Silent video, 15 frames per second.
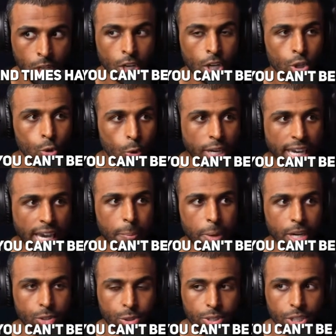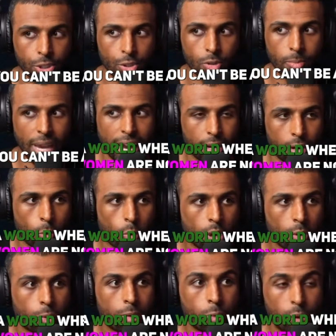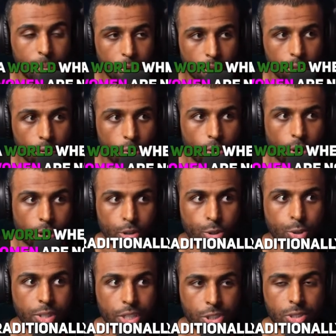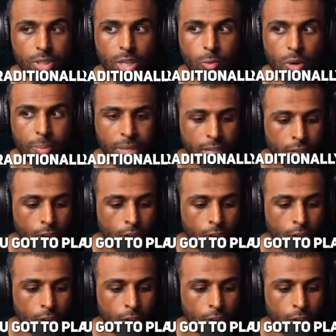You can't be a traditional man in a world where women are no longer traditionally women.